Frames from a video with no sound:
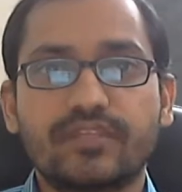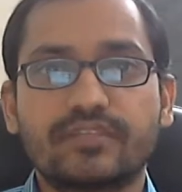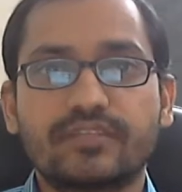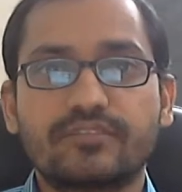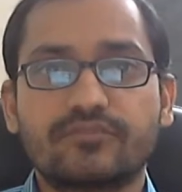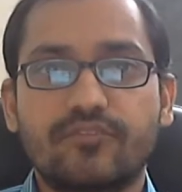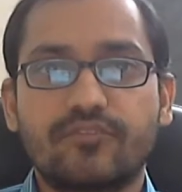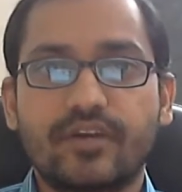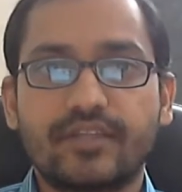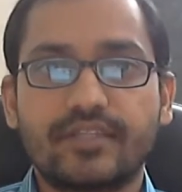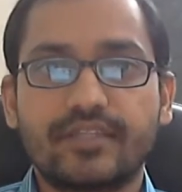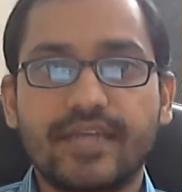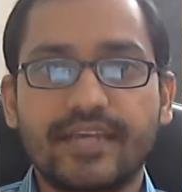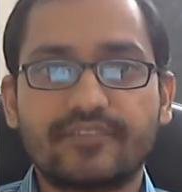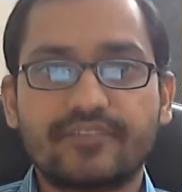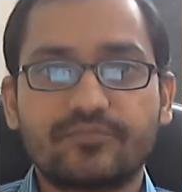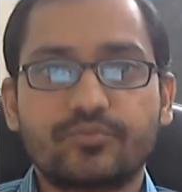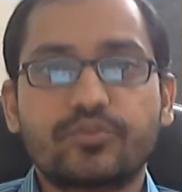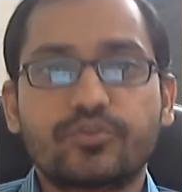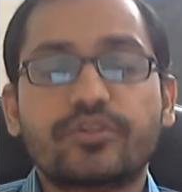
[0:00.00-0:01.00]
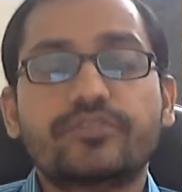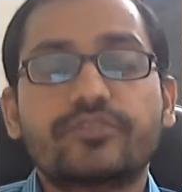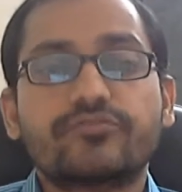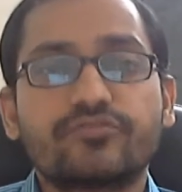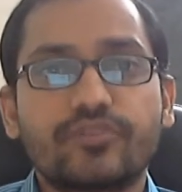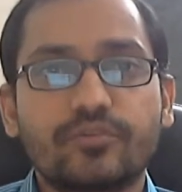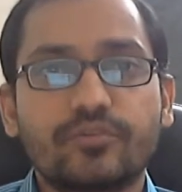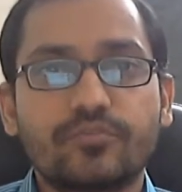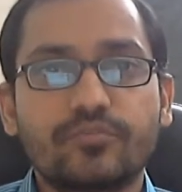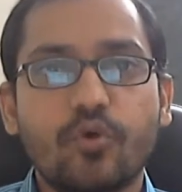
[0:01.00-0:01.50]
is quite desperate to
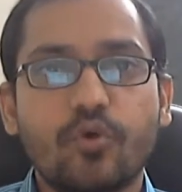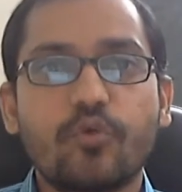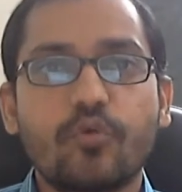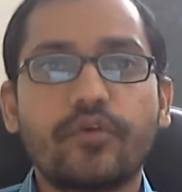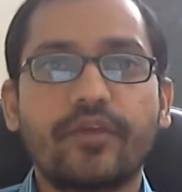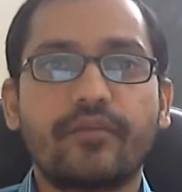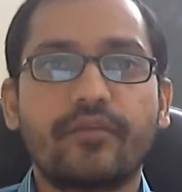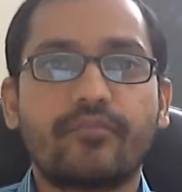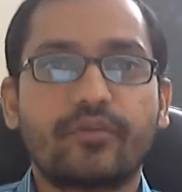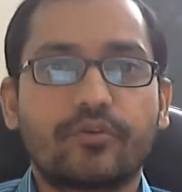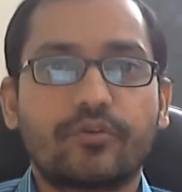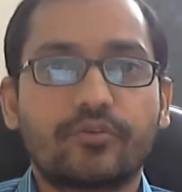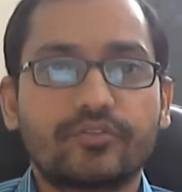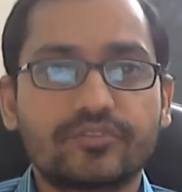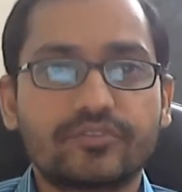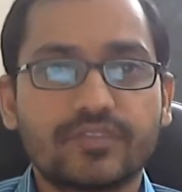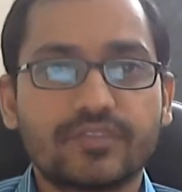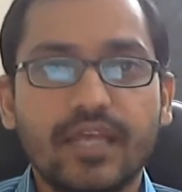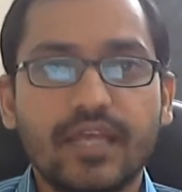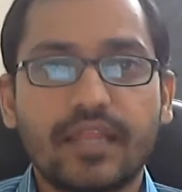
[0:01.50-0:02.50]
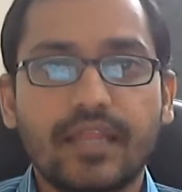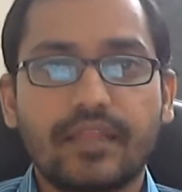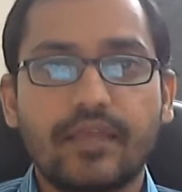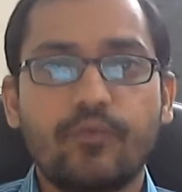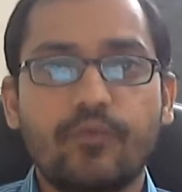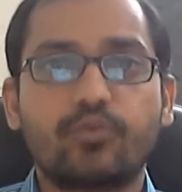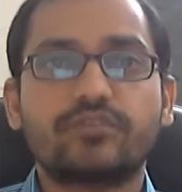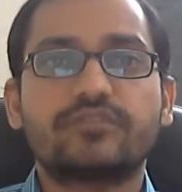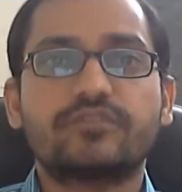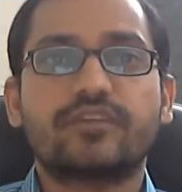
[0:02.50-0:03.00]
remove him, because they
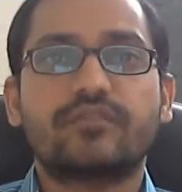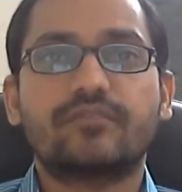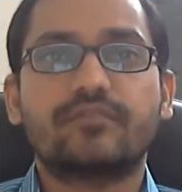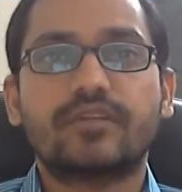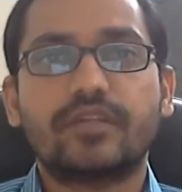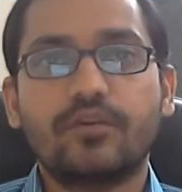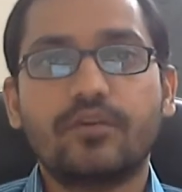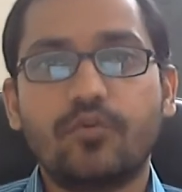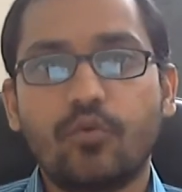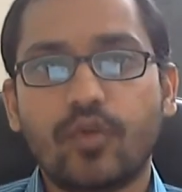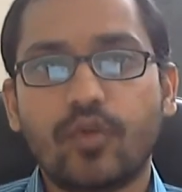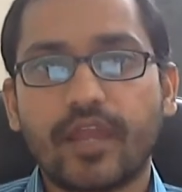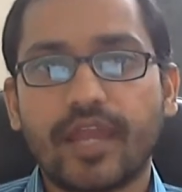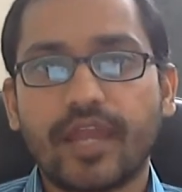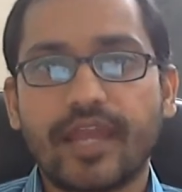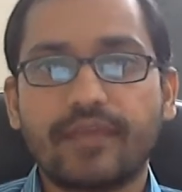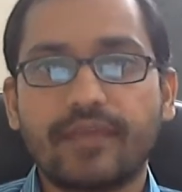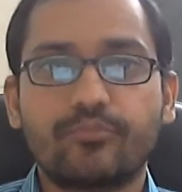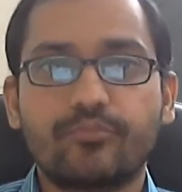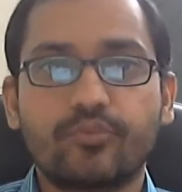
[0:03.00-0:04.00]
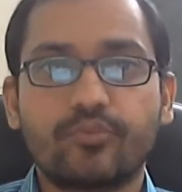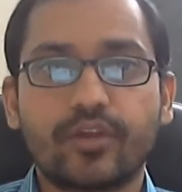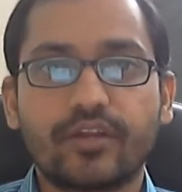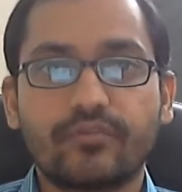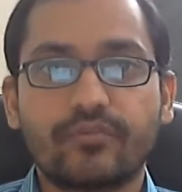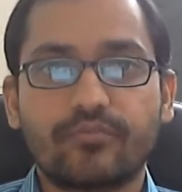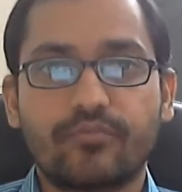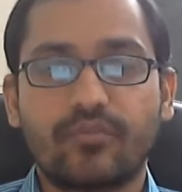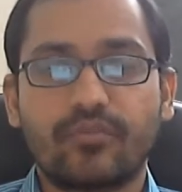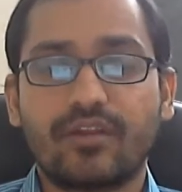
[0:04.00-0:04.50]
want somebody who can print,
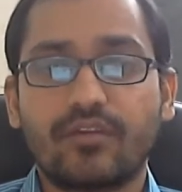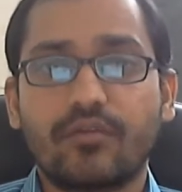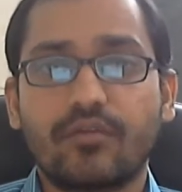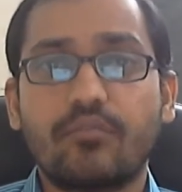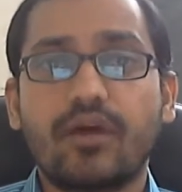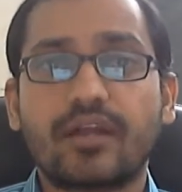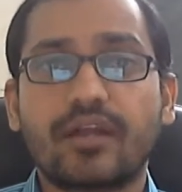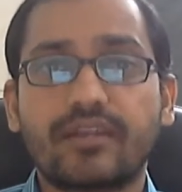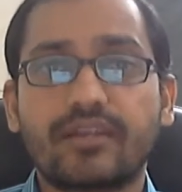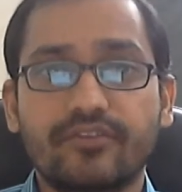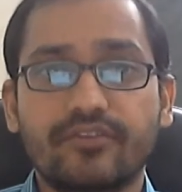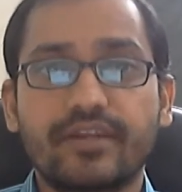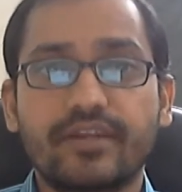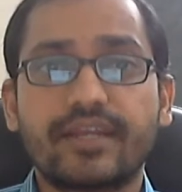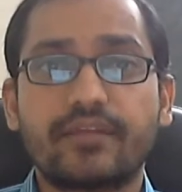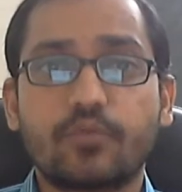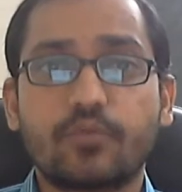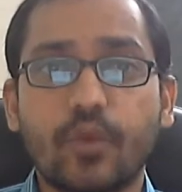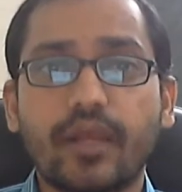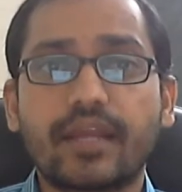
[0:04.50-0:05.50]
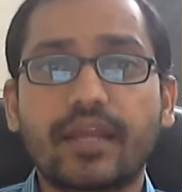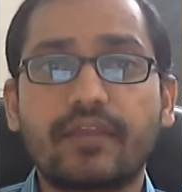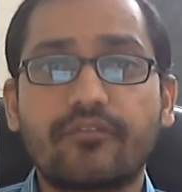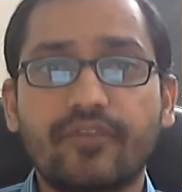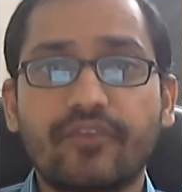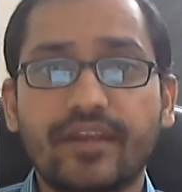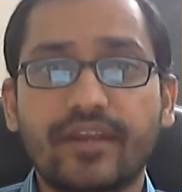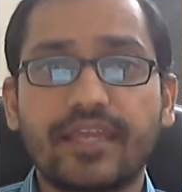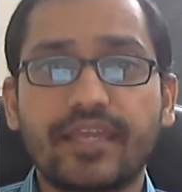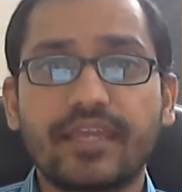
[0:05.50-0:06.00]
you know, money very quickly,
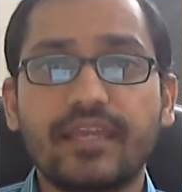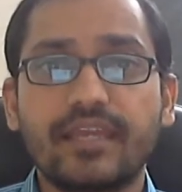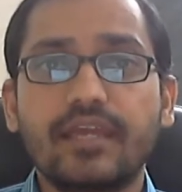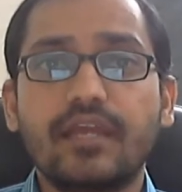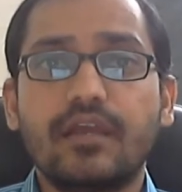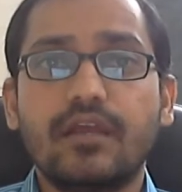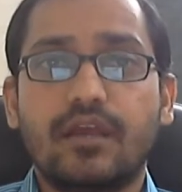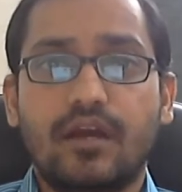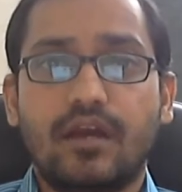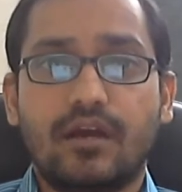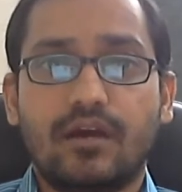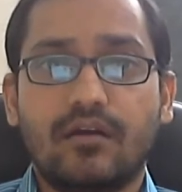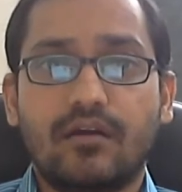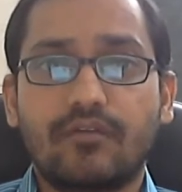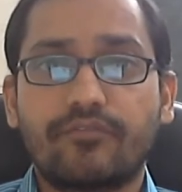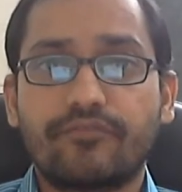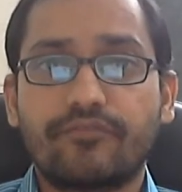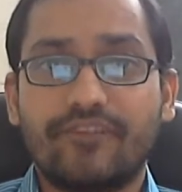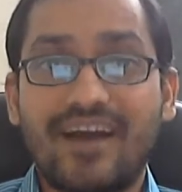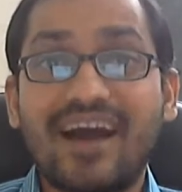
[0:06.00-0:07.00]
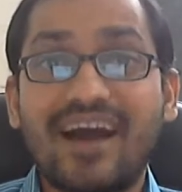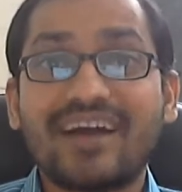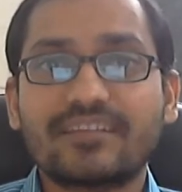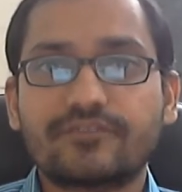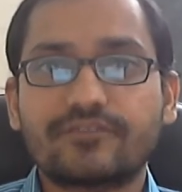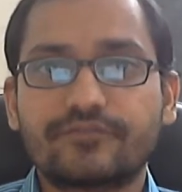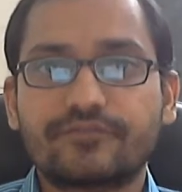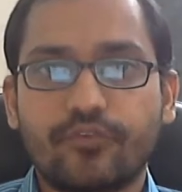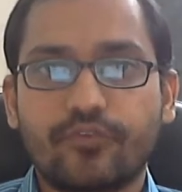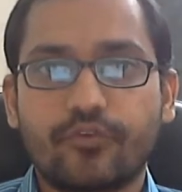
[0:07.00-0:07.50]
very
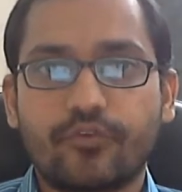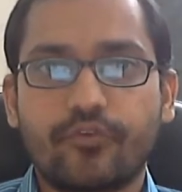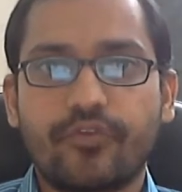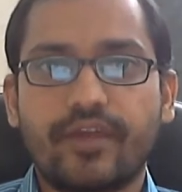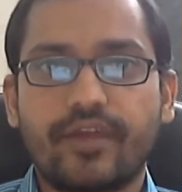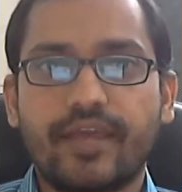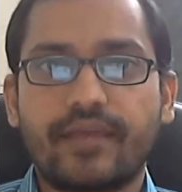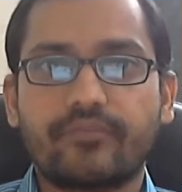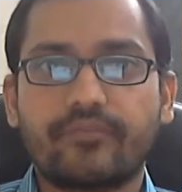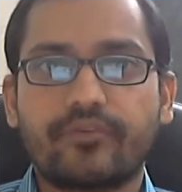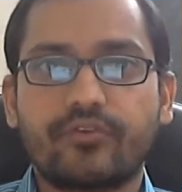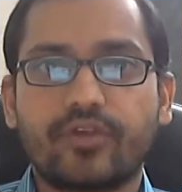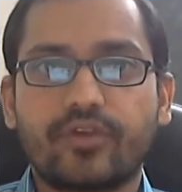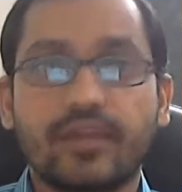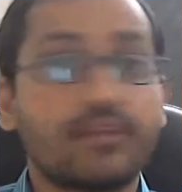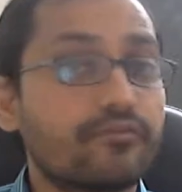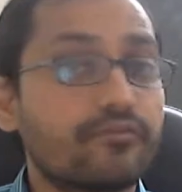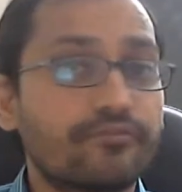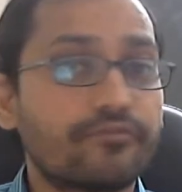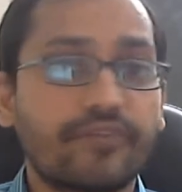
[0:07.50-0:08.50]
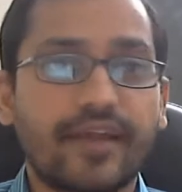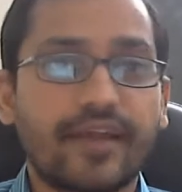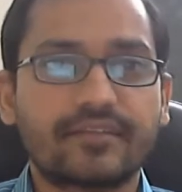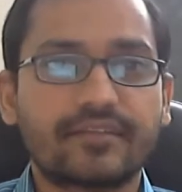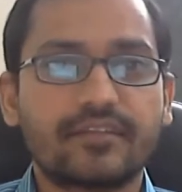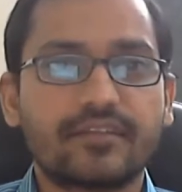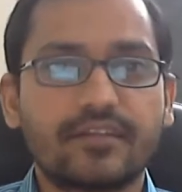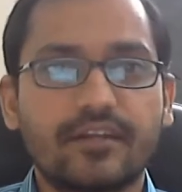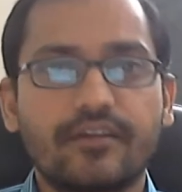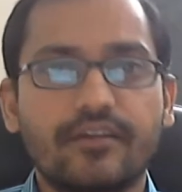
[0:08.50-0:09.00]
fast for them, you know. And in fact,
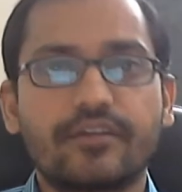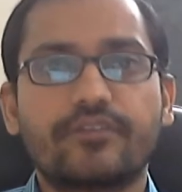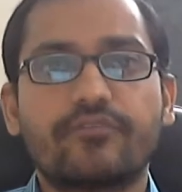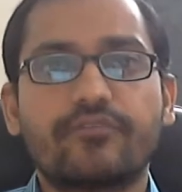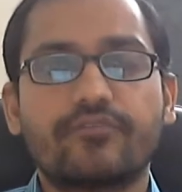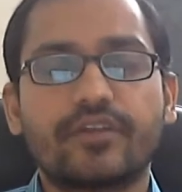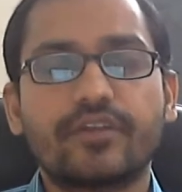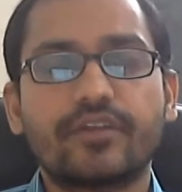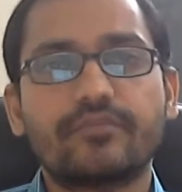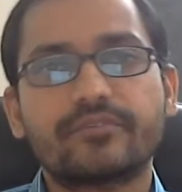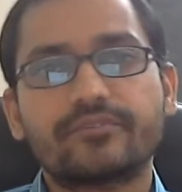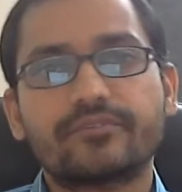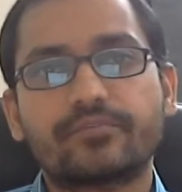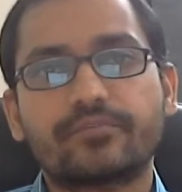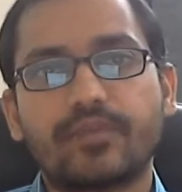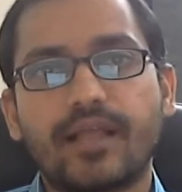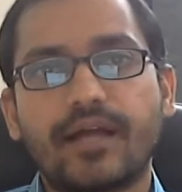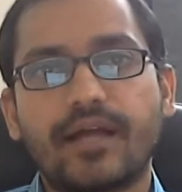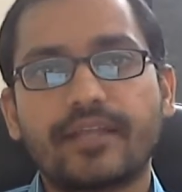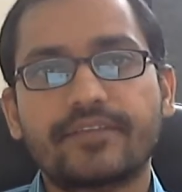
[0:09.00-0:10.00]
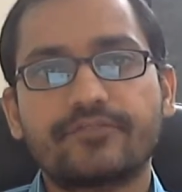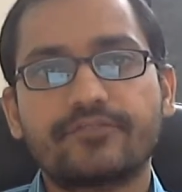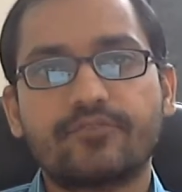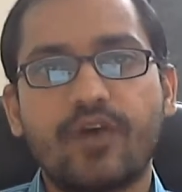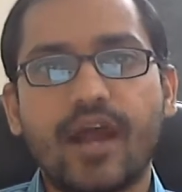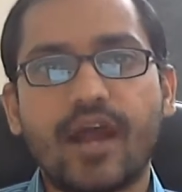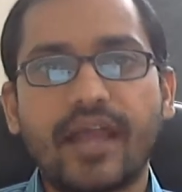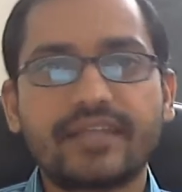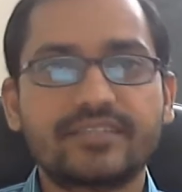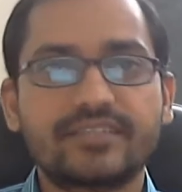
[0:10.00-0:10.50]
they are, you know, very much planning to
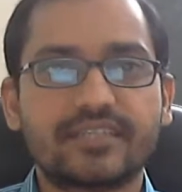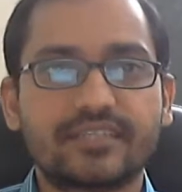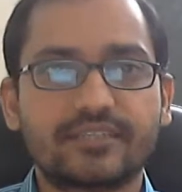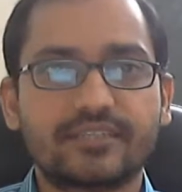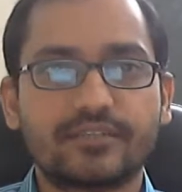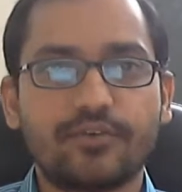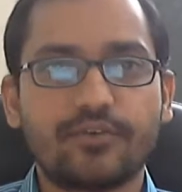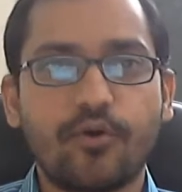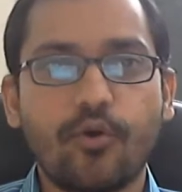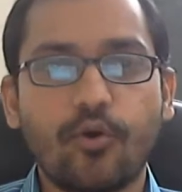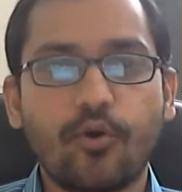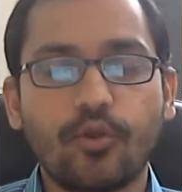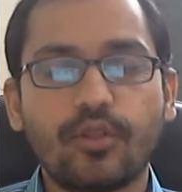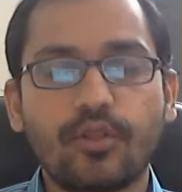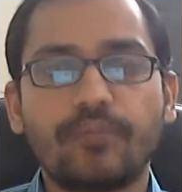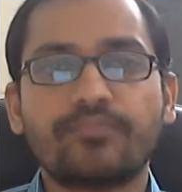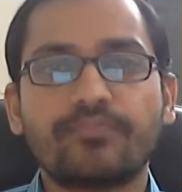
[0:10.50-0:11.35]
hijack the whole